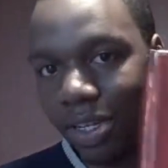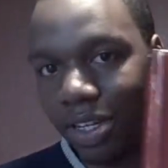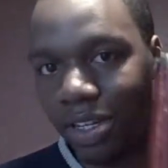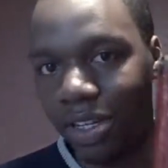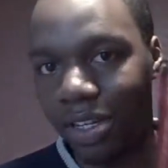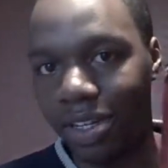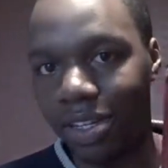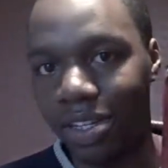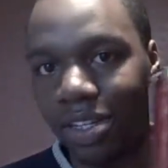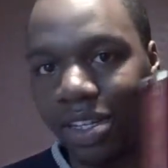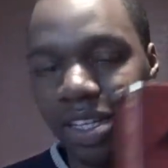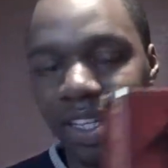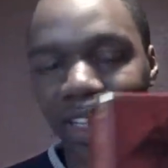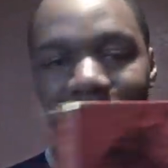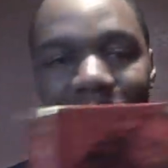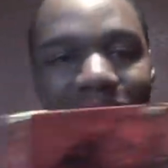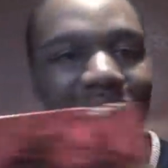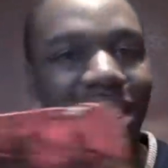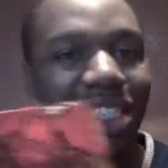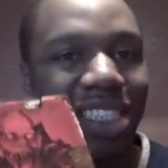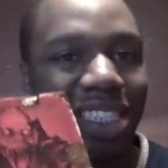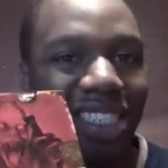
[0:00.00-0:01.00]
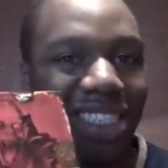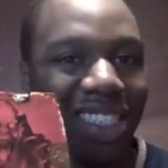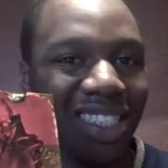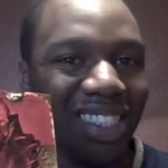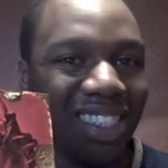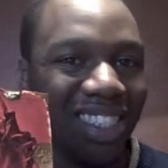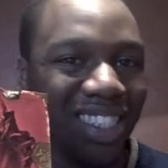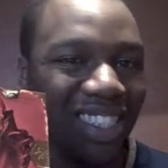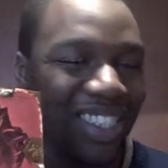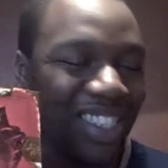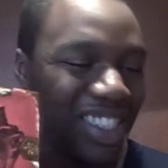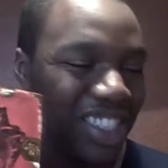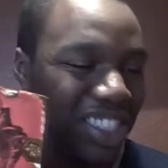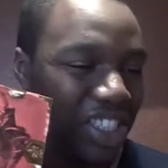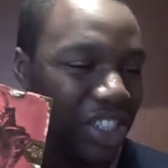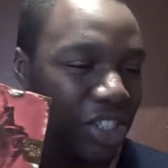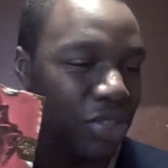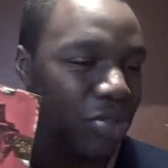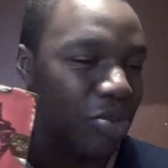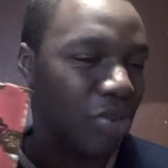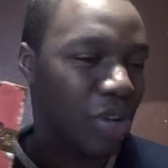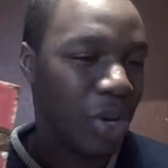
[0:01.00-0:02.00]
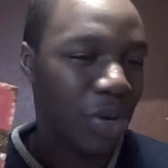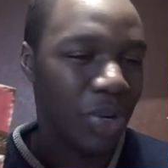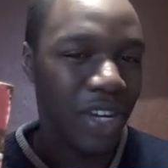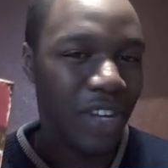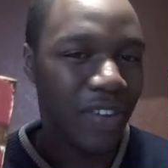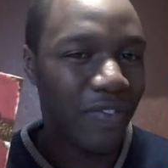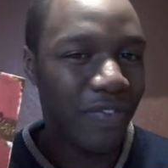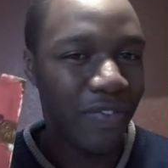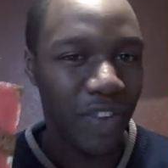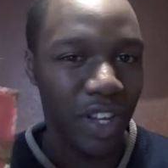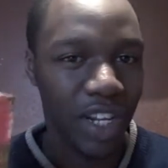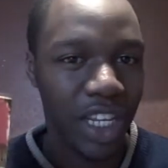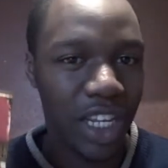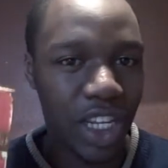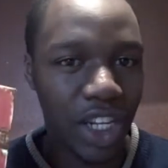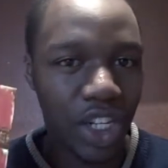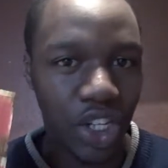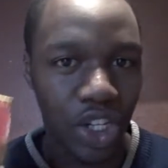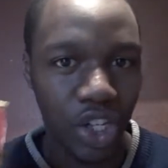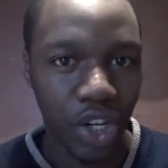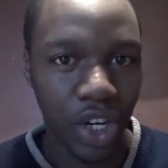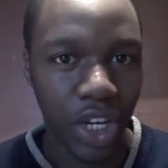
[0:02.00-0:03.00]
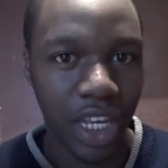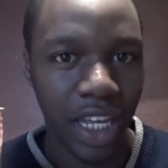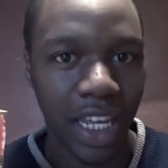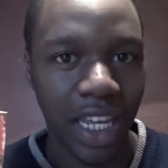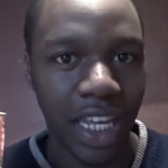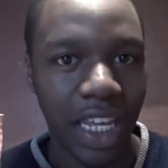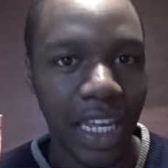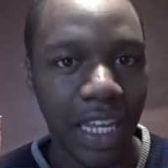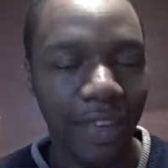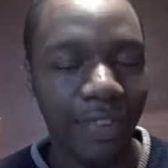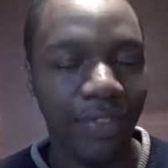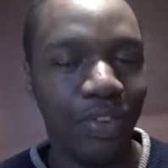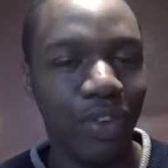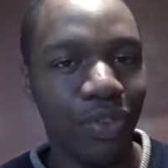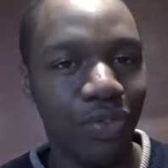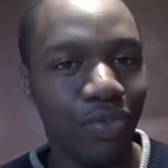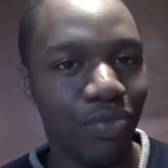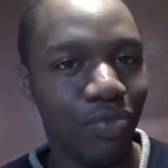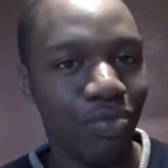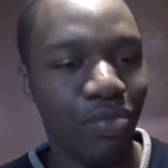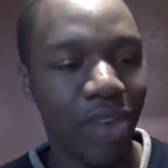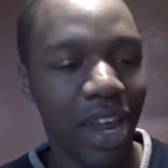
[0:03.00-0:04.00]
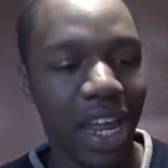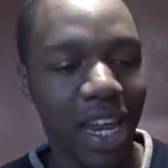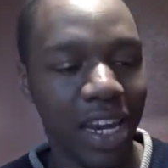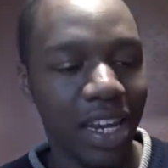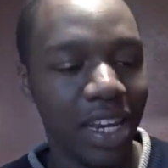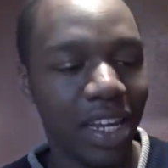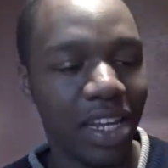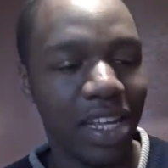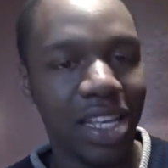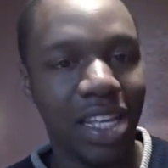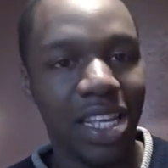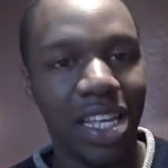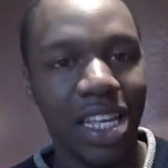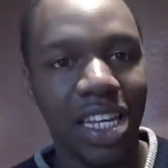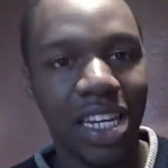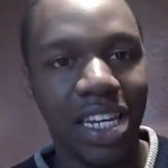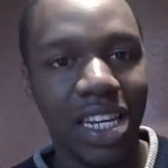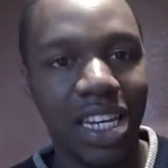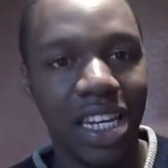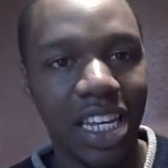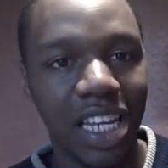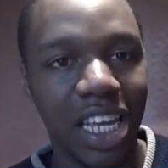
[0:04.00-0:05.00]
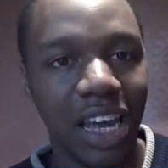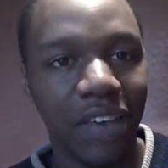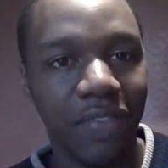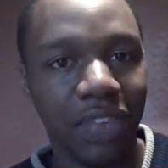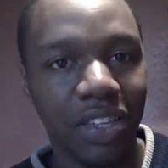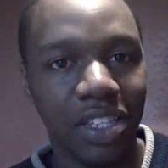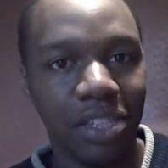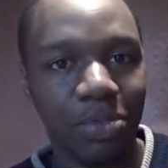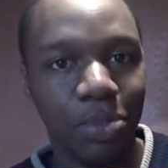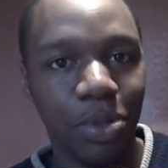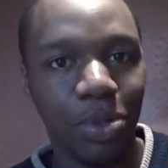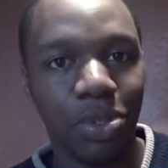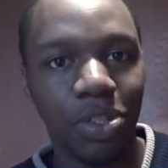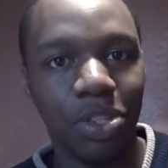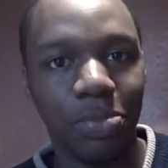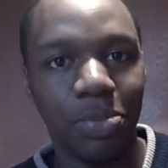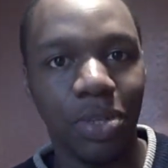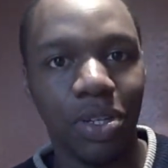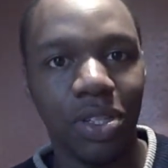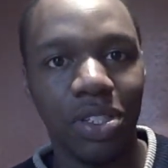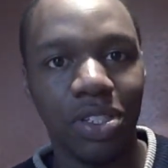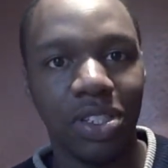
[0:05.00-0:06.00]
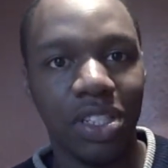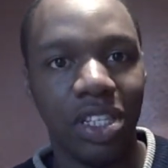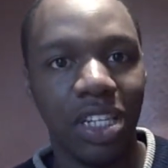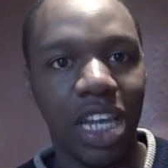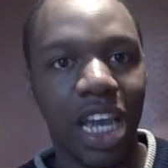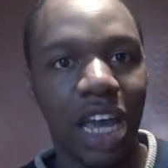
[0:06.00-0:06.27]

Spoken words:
book, you will only fully enjoy it if you've read the other Spook's books.